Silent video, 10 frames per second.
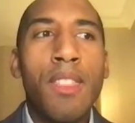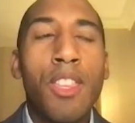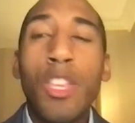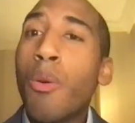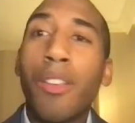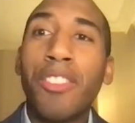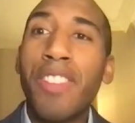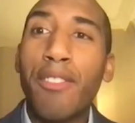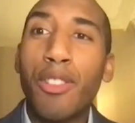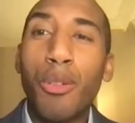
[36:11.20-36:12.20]
the U.S.
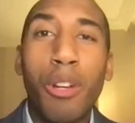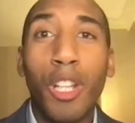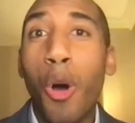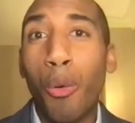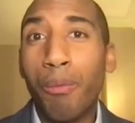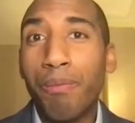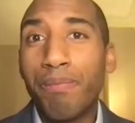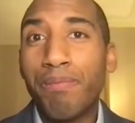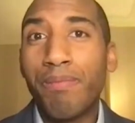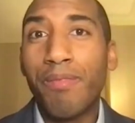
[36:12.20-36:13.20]
doesn't have to do it alone.
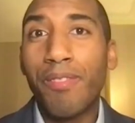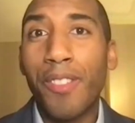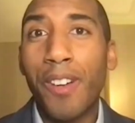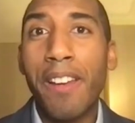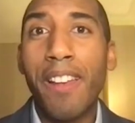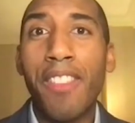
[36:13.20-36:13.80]
Right?